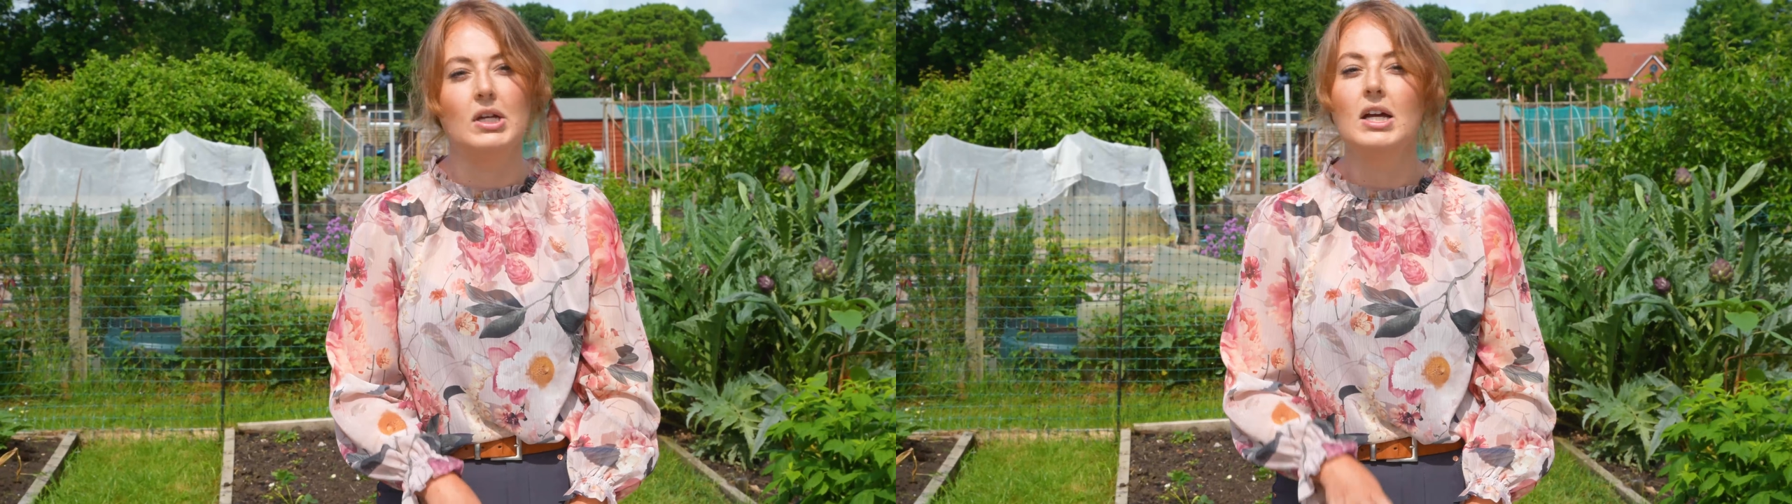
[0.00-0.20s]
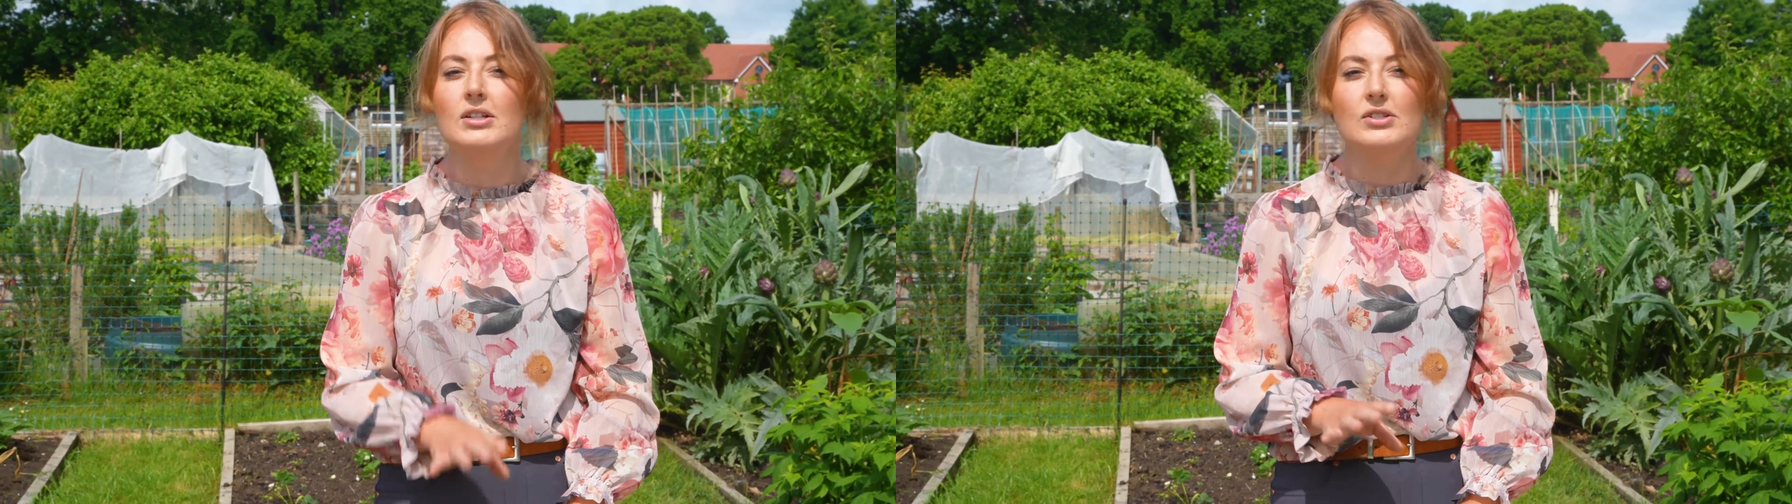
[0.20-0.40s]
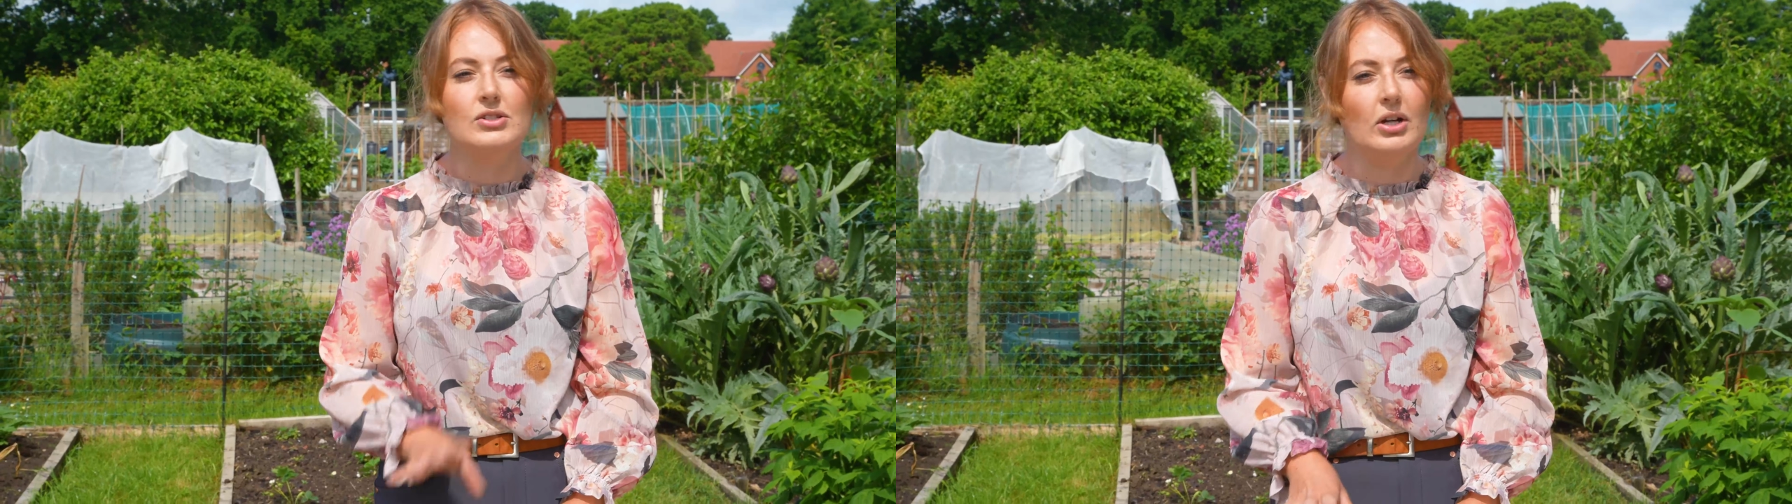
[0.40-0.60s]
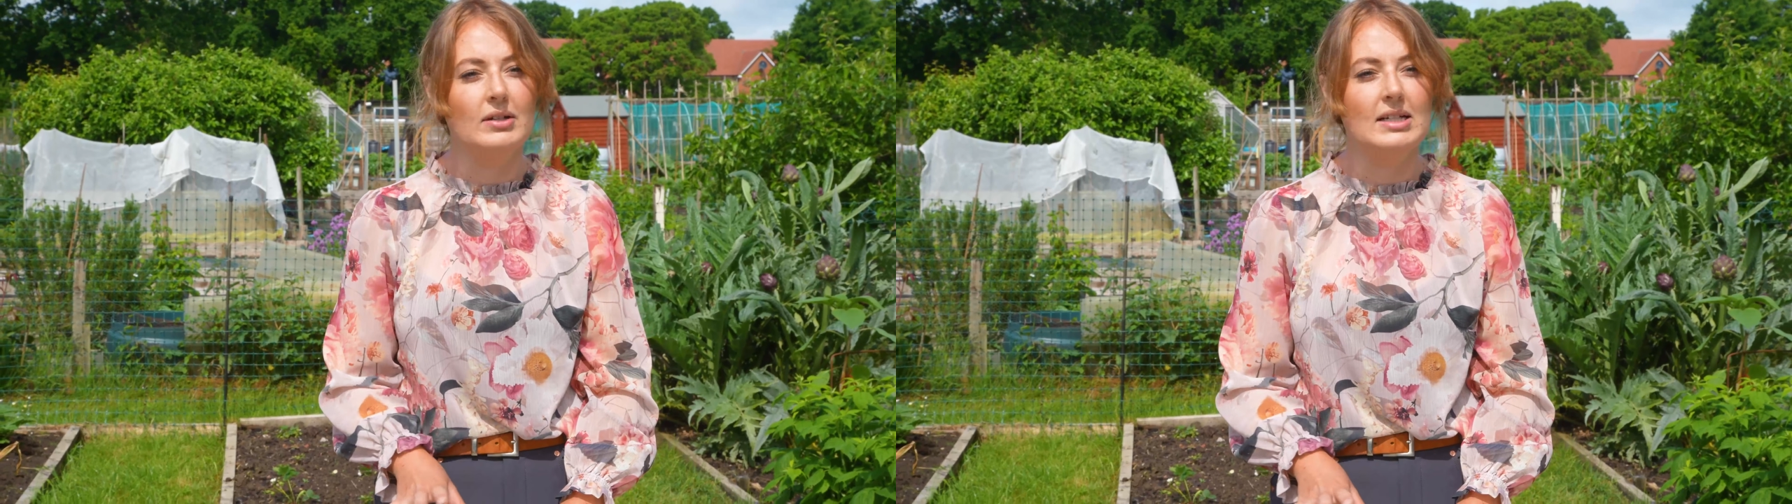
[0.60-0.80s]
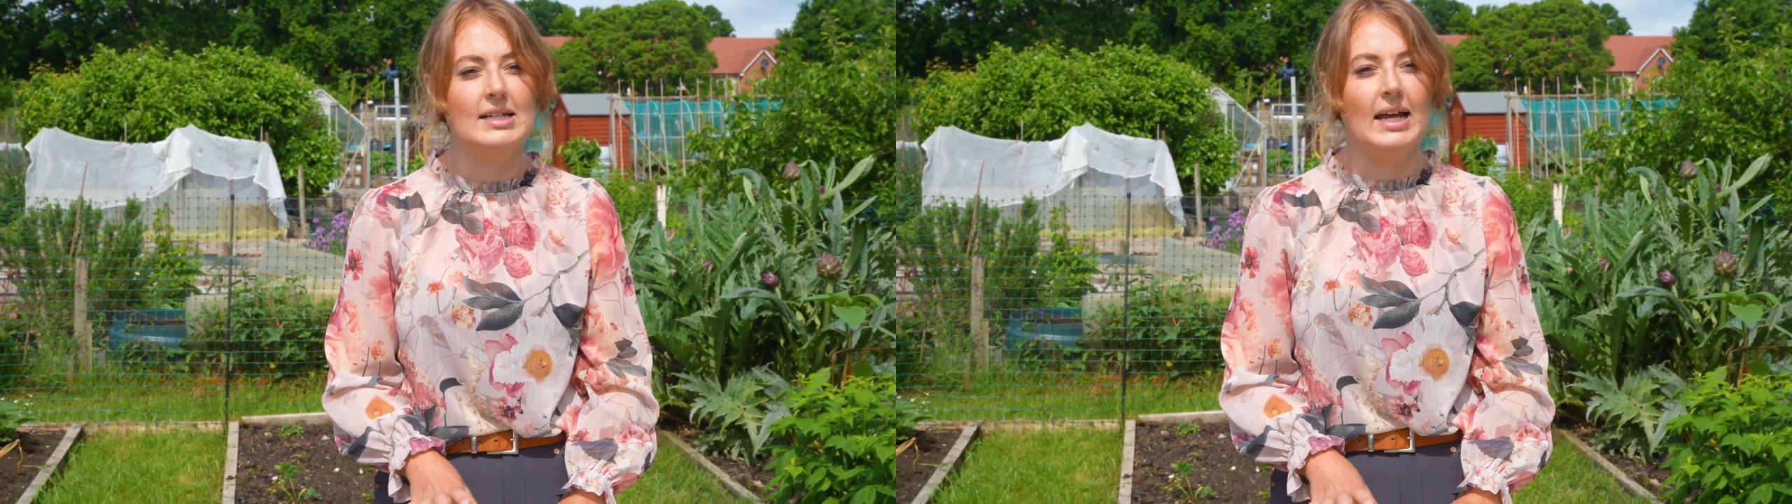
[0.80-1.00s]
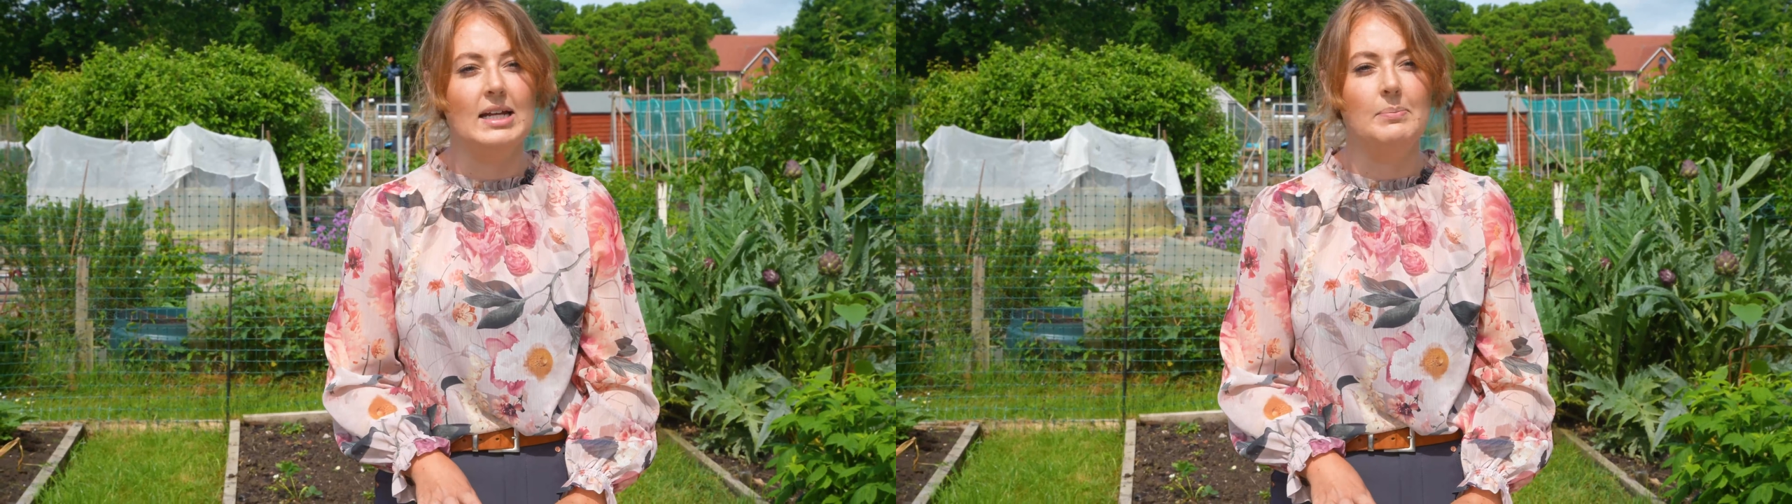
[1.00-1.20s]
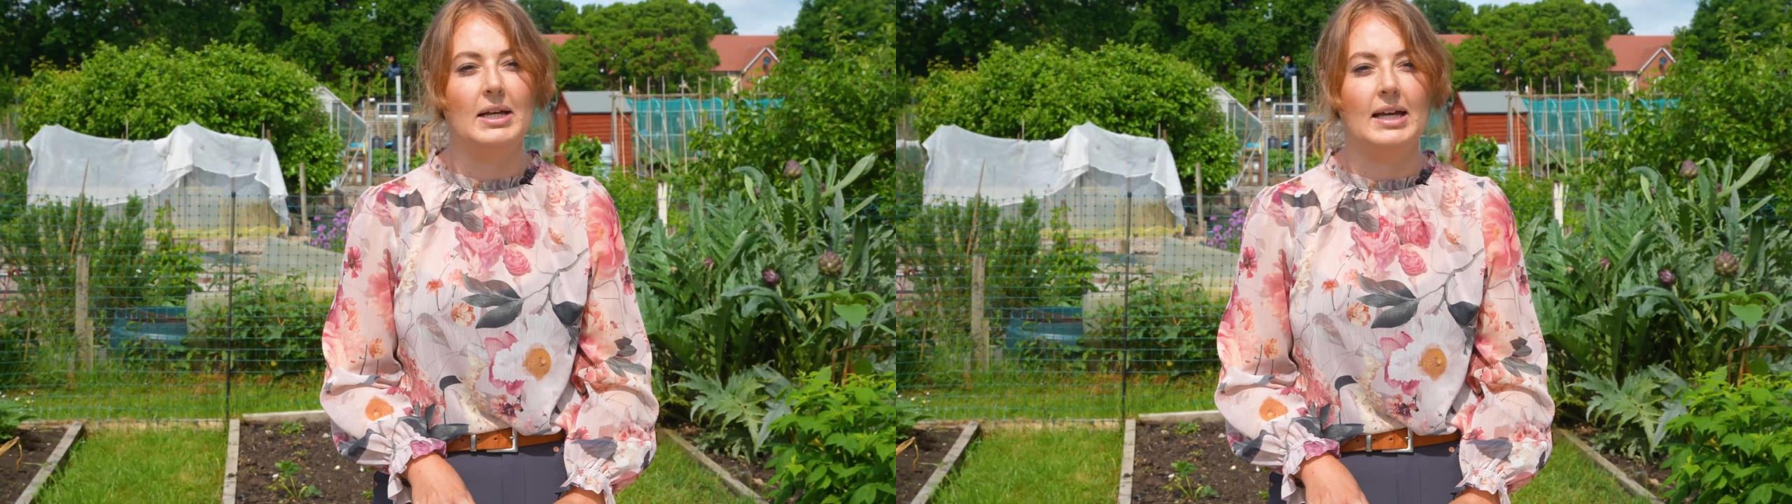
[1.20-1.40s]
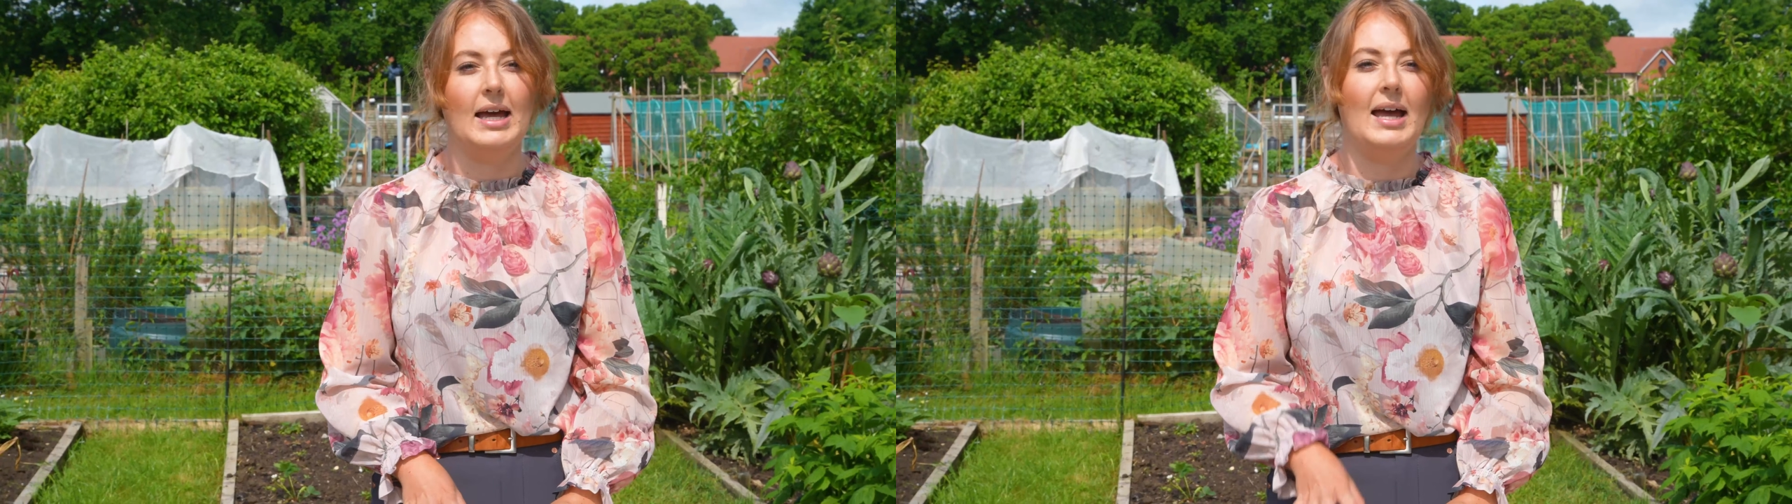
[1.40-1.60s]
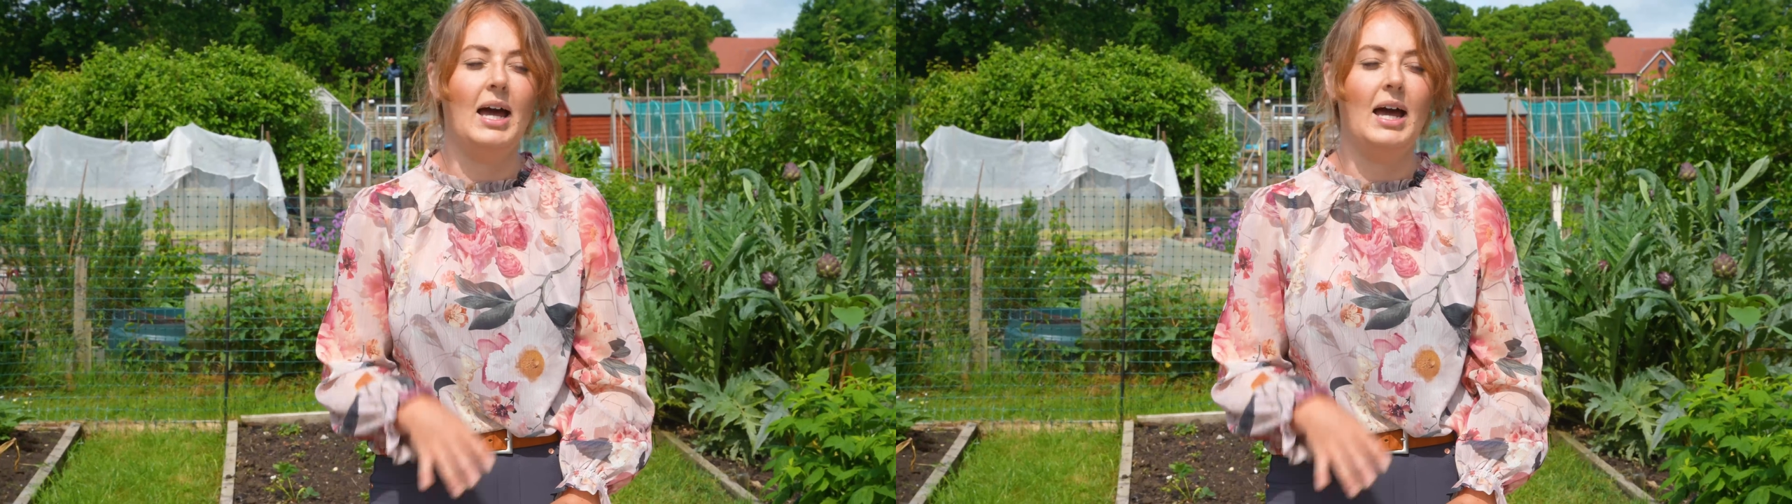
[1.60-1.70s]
So you don't need it any bigger.